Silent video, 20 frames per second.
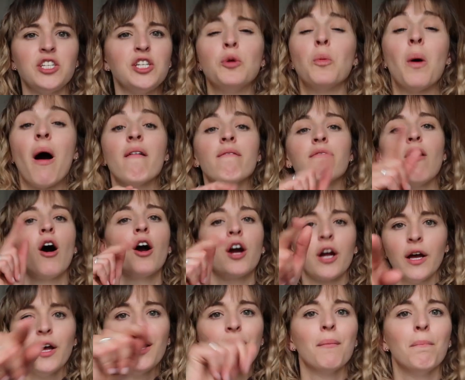You are
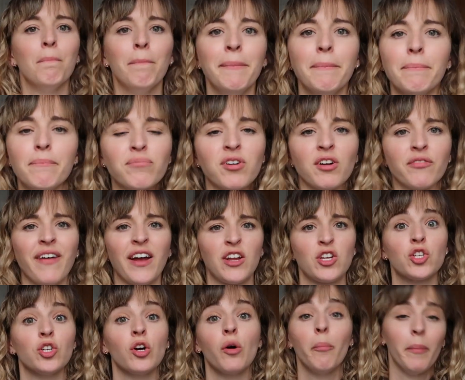wrong,
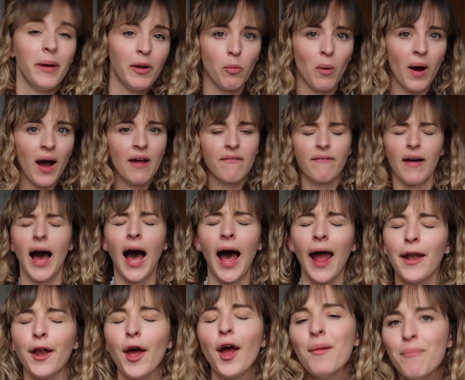professional midwife.
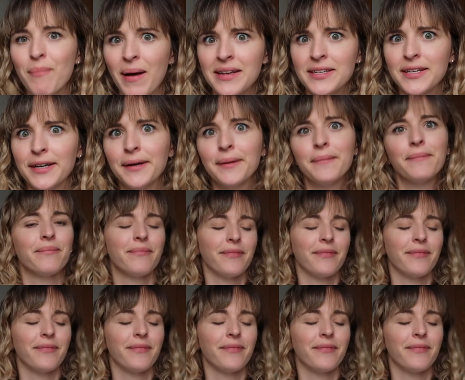I know better.